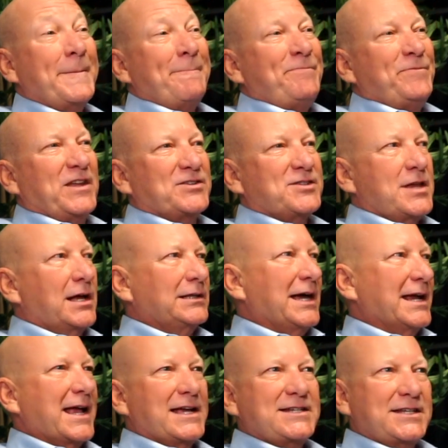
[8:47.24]
it's not
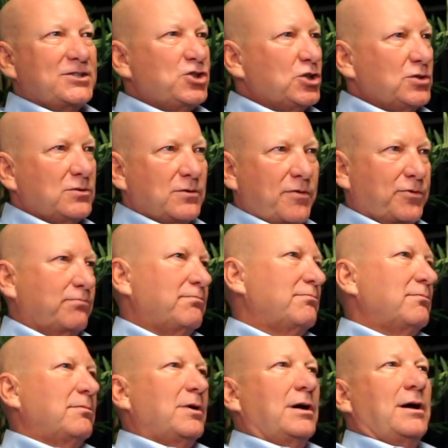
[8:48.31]
like I did you
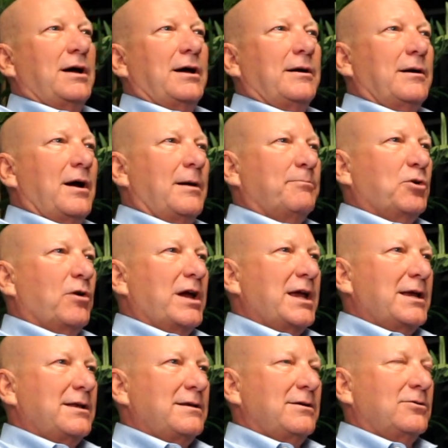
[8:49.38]

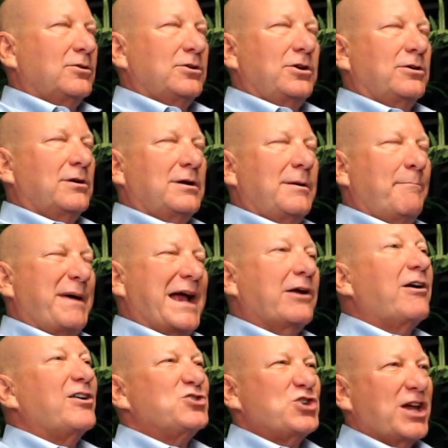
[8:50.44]
upgrade or your
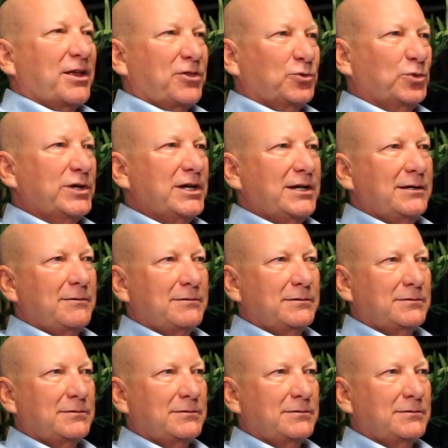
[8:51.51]
background check 3